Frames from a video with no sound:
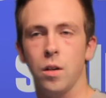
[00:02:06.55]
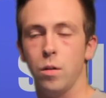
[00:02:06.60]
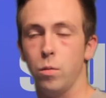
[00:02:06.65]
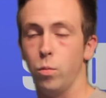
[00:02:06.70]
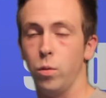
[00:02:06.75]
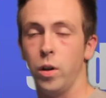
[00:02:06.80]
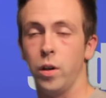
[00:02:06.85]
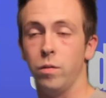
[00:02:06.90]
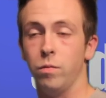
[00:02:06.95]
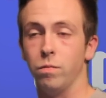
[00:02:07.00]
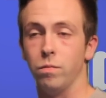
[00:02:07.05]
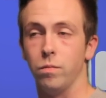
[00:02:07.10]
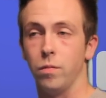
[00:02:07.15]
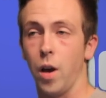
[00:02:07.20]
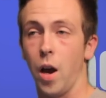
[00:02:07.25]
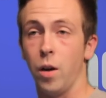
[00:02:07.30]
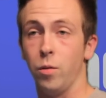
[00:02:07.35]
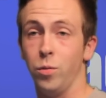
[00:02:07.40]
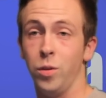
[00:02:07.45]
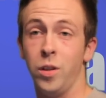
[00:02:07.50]
when
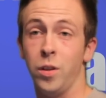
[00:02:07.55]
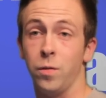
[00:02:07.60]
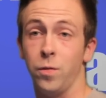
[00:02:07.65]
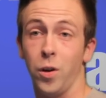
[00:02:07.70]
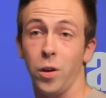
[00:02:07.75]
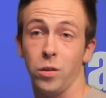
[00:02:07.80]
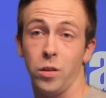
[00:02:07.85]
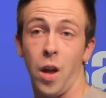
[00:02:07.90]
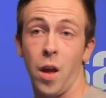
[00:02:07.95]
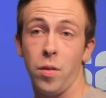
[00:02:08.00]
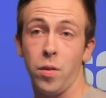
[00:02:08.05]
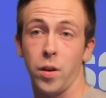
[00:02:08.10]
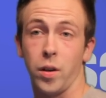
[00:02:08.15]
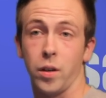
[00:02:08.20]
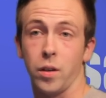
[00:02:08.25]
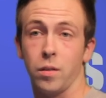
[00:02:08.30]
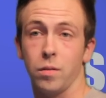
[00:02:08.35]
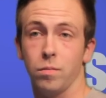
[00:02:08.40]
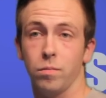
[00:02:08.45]
I really felt nothing.